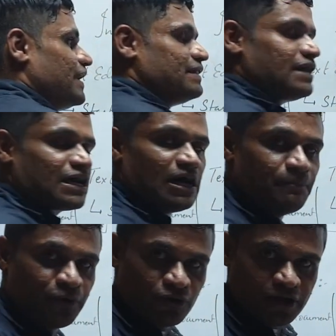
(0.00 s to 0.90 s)
in the
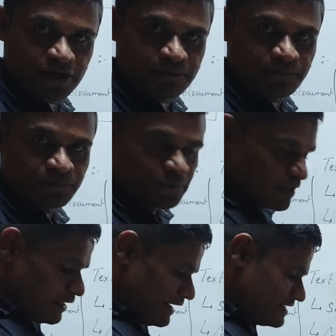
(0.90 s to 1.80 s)
computer
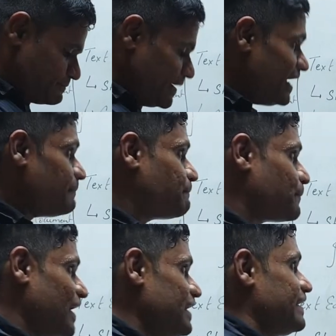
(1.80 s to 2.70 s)
is being
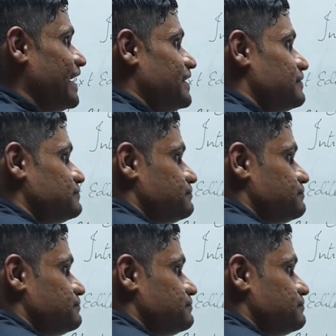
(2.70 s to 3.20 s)
printed,